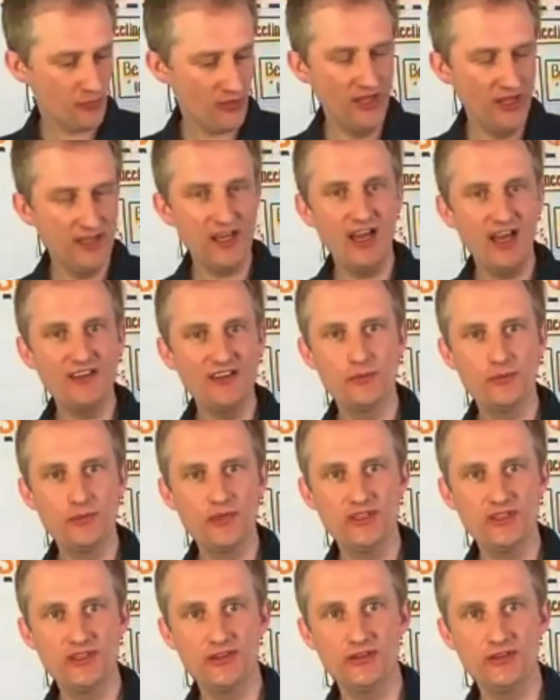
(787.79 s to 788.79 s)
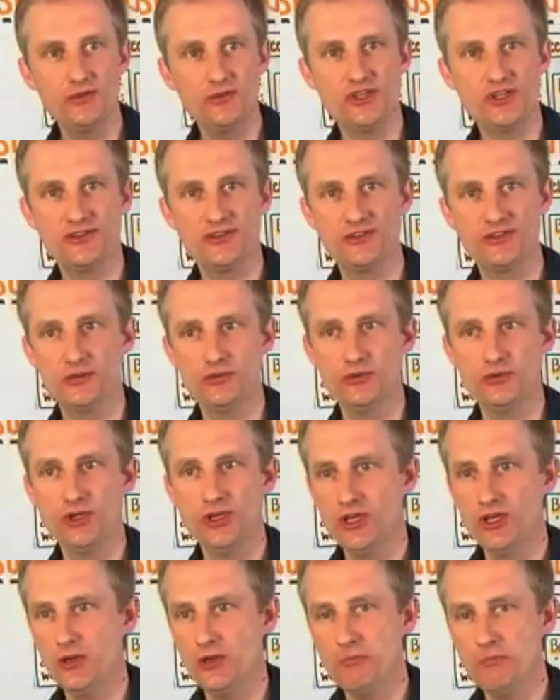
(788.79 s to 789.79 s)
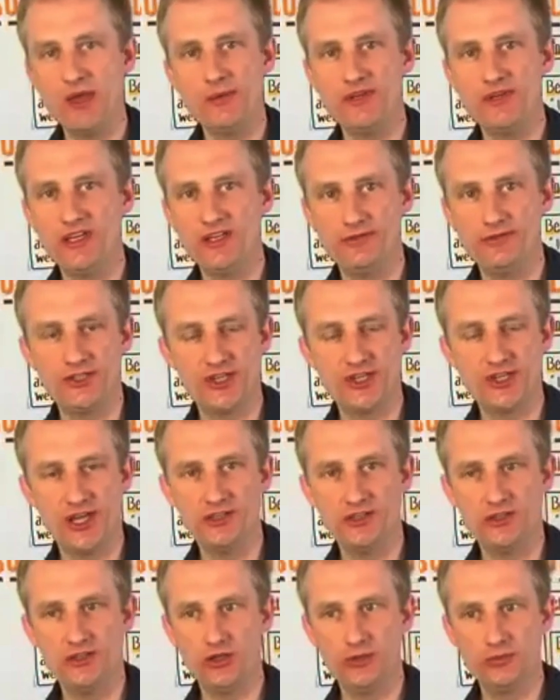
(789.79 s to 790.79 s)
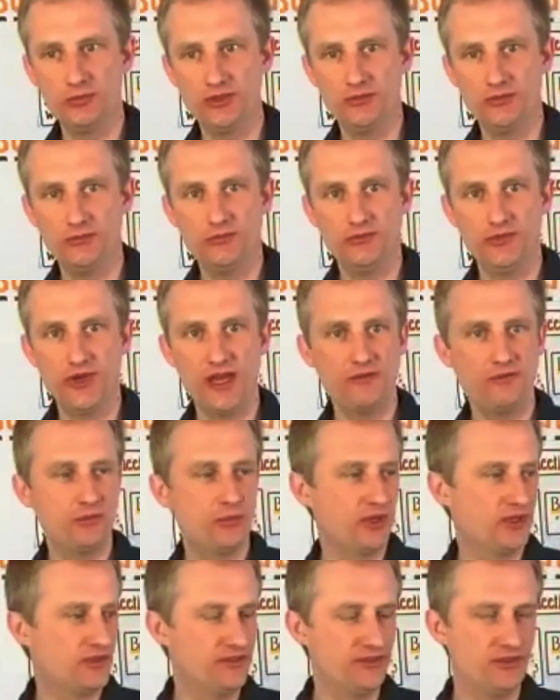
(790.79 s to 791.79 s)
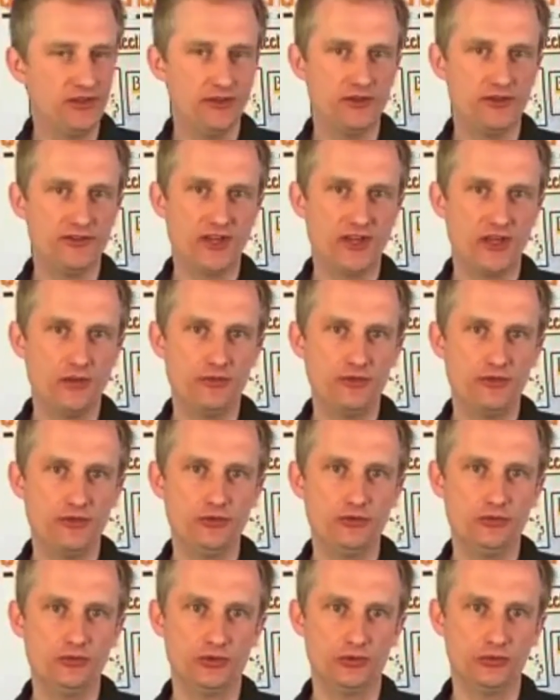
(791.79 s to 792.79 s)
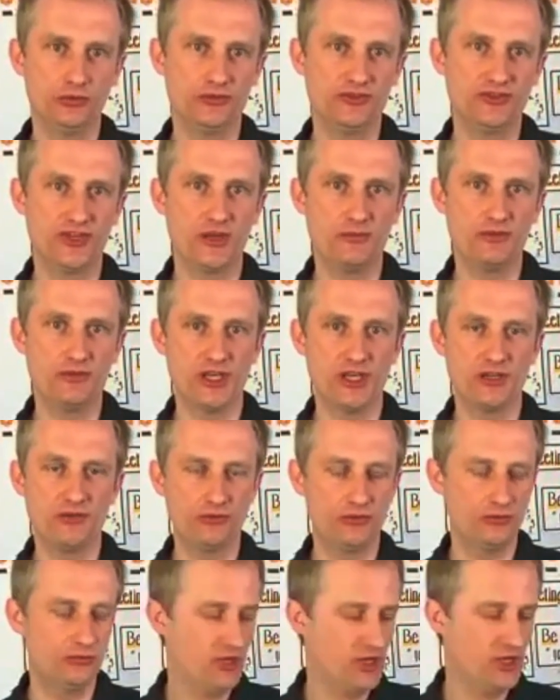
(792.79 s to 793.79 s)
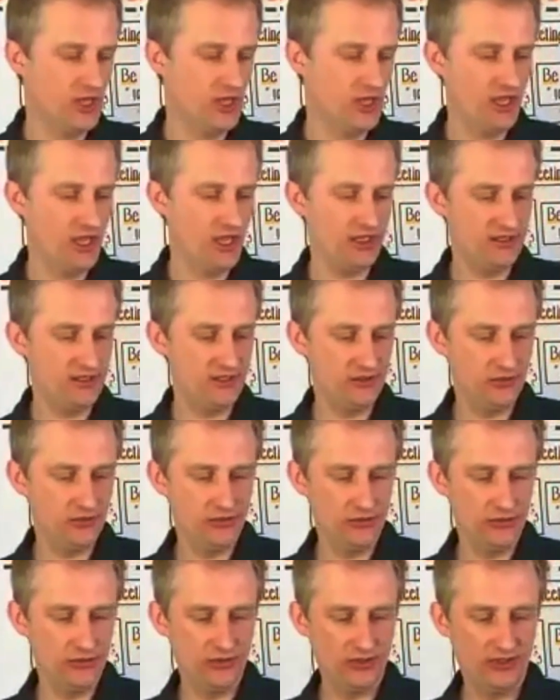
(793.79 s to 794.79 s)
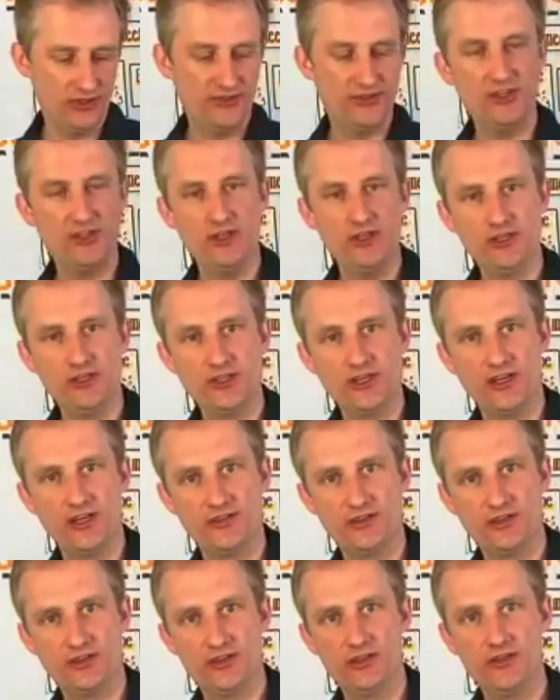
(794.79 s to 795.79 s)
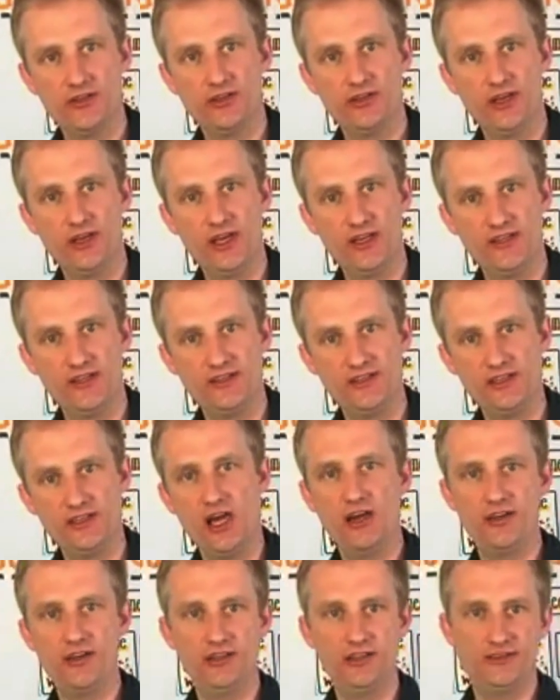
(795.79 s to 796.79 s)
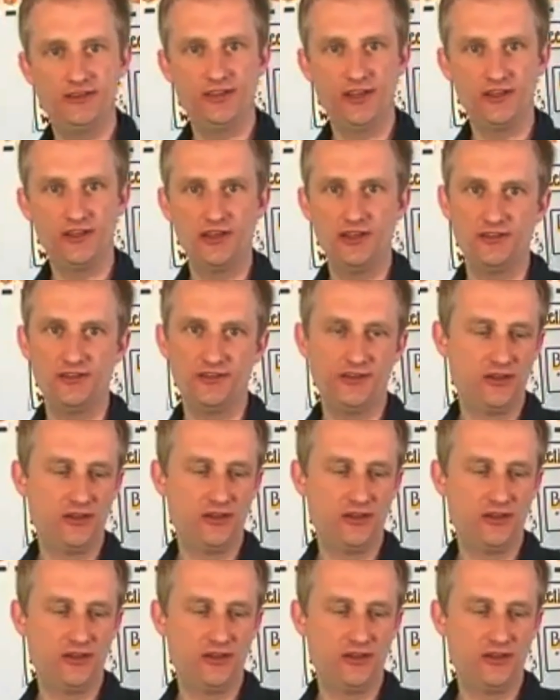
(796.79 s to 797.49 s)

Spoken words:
And other meetings you just do, maybe leave a channel open where everyone is in the same Zoom room, same chat room, and you see each other and see, he's at his